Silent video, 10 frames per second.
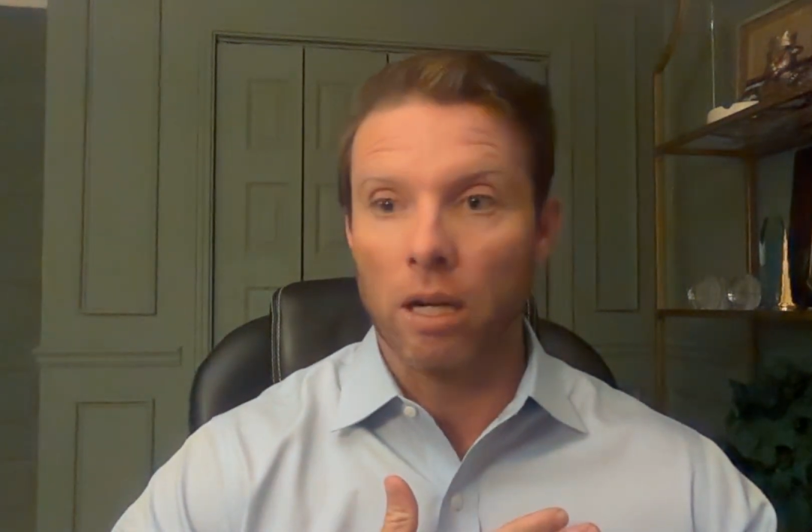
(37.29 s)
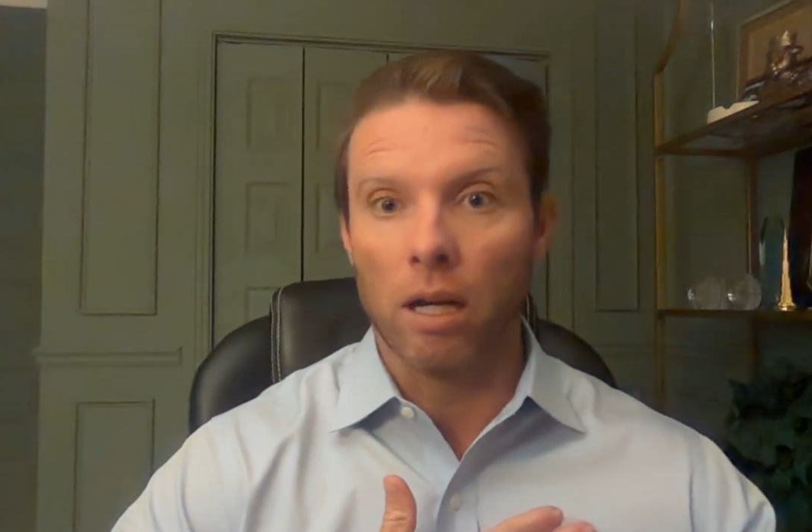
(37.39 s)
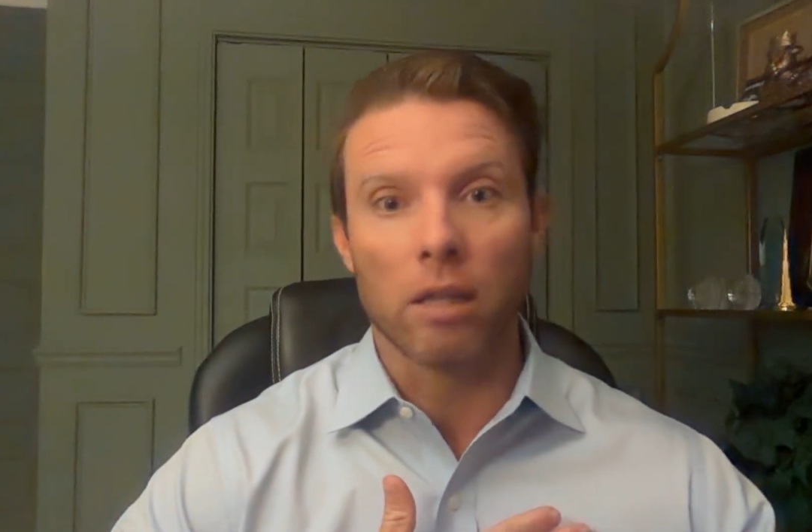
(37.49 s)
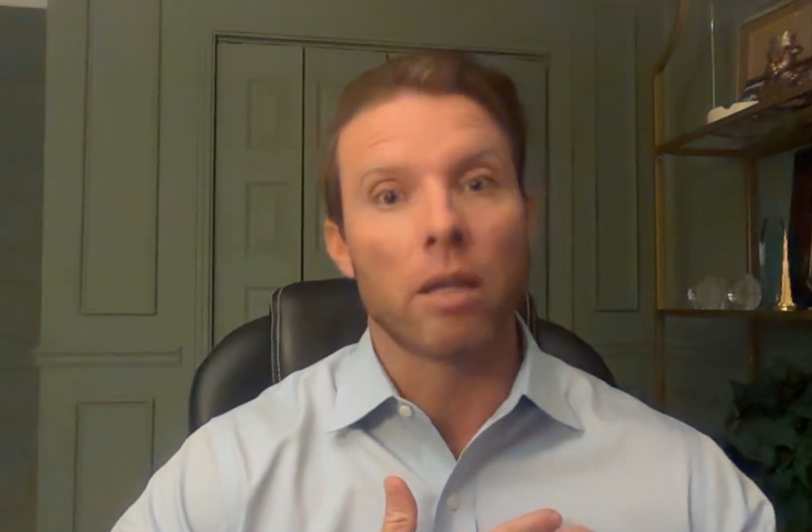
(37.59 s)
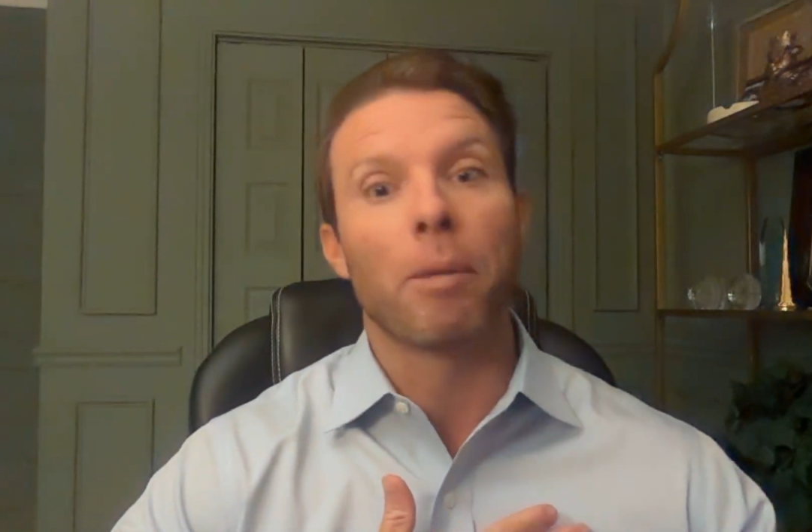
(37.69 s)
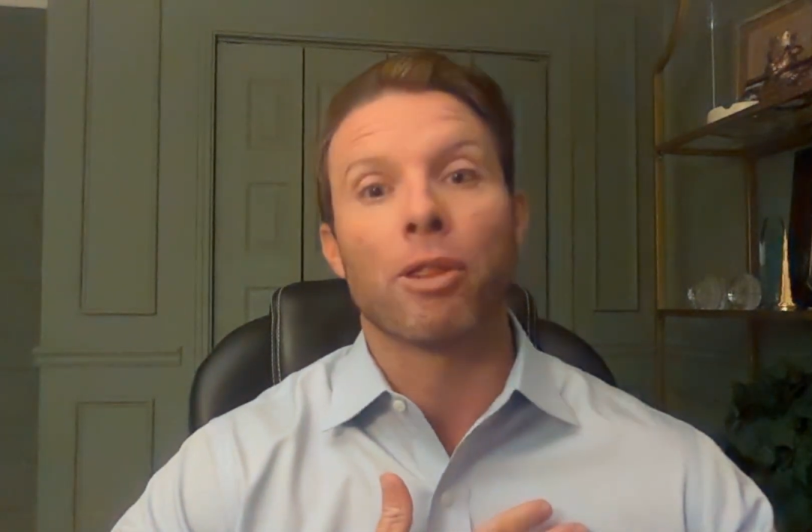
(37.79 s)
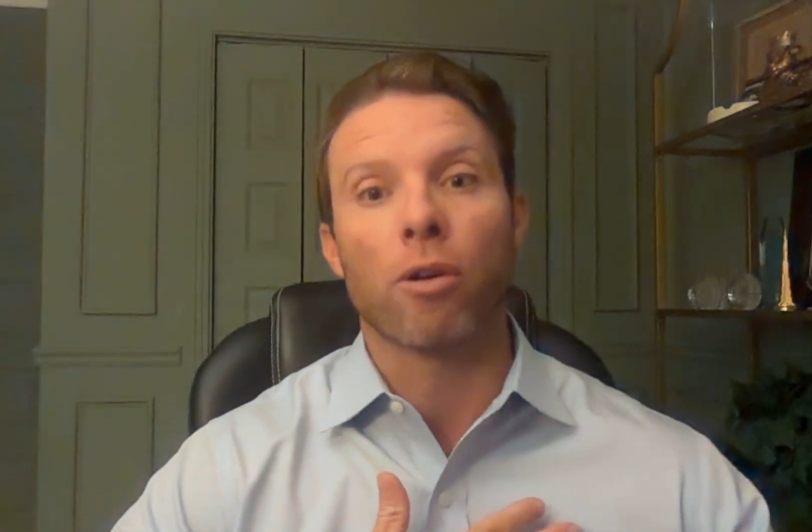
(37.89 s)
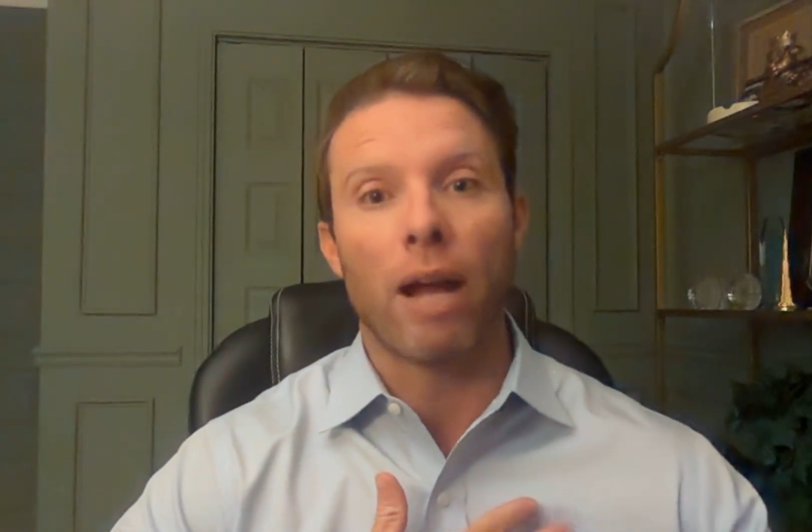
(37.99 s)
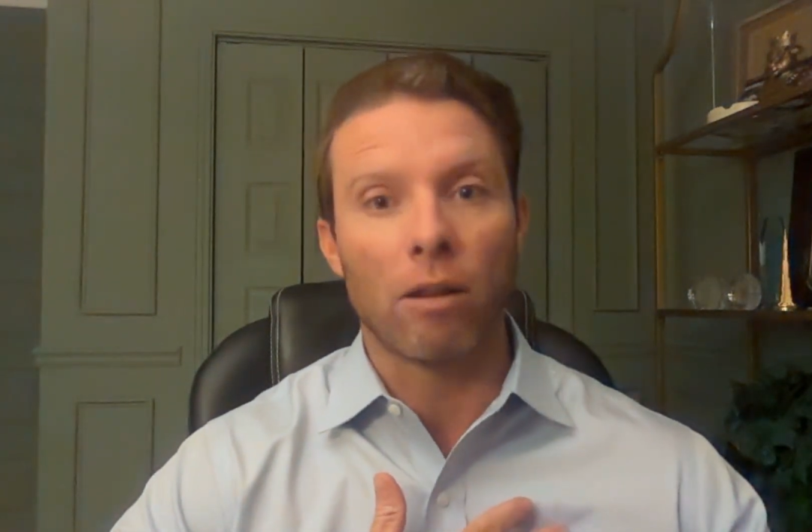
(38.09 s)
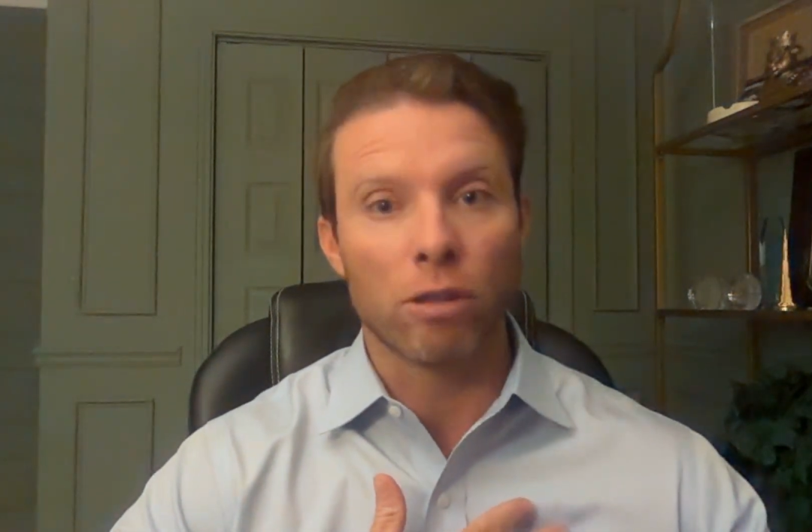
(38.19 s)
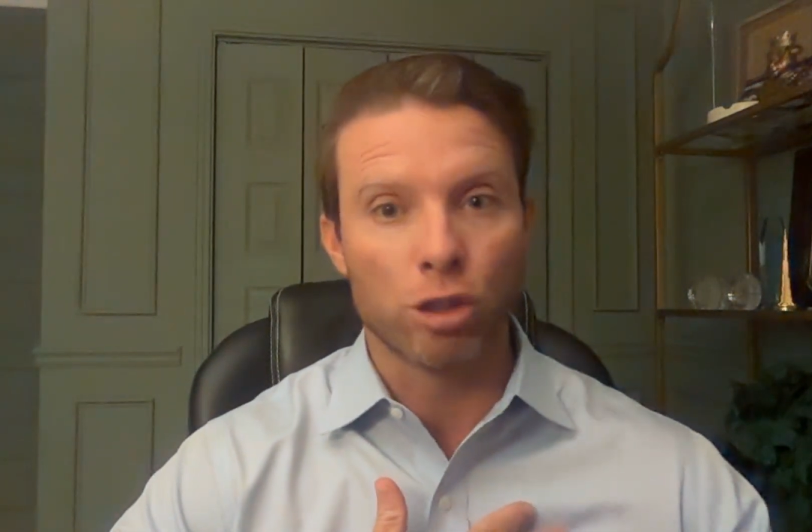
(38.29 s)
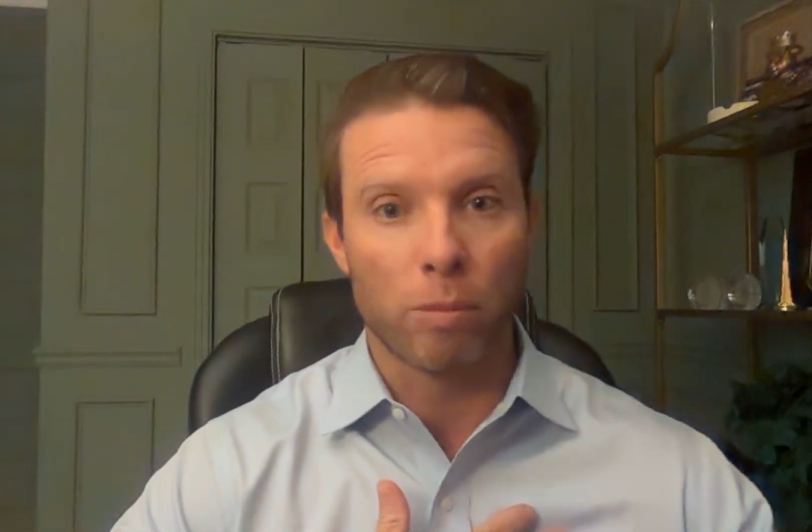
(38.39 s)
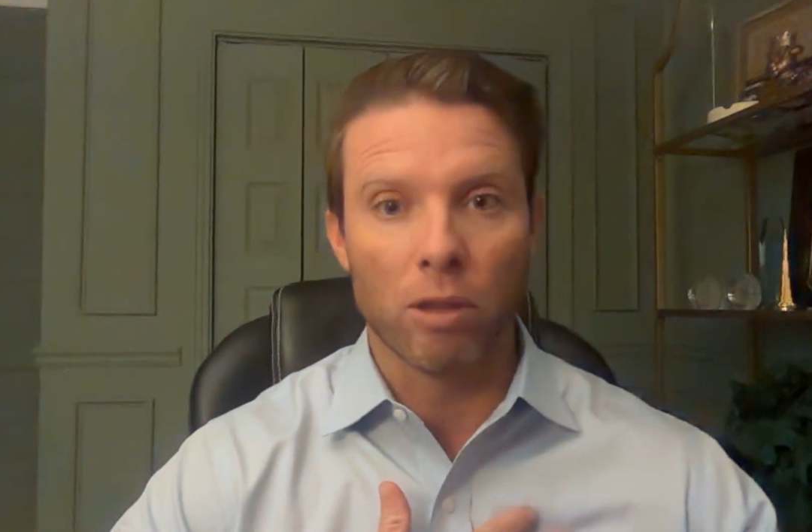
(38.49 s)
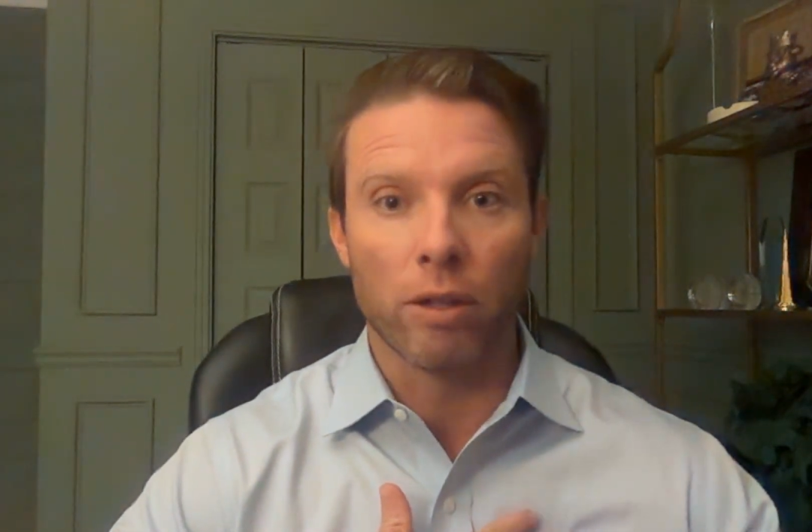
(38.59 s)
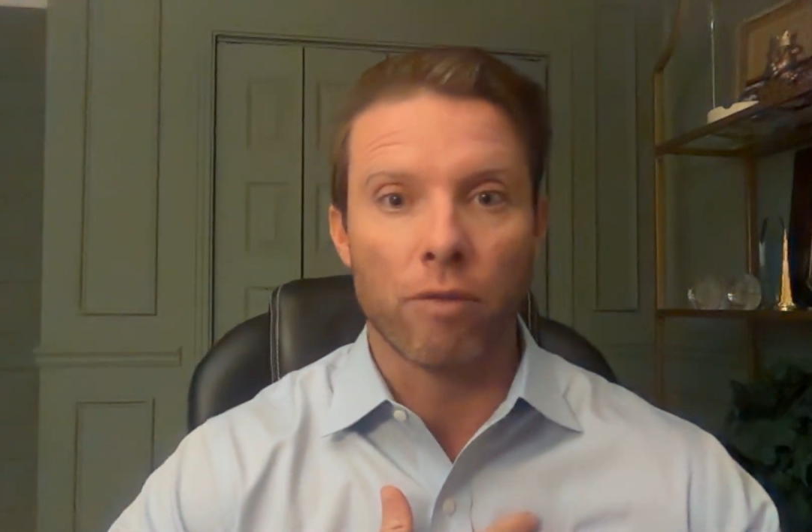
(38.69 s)
limit their
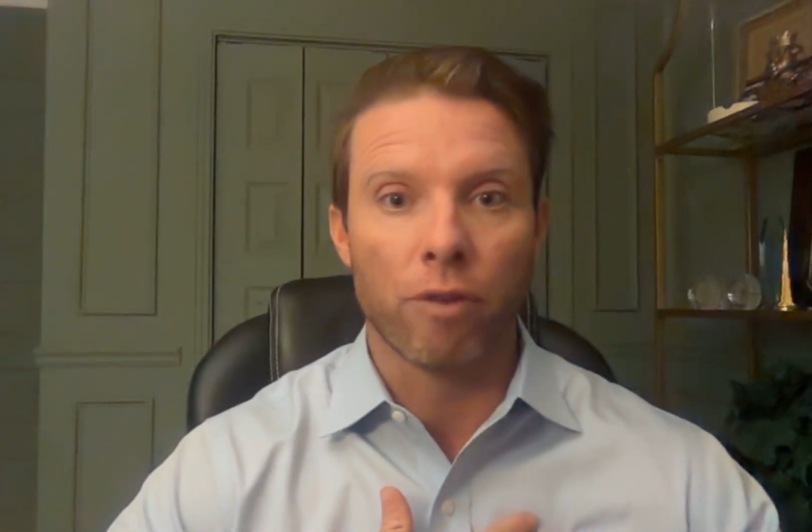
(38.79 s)
eligibility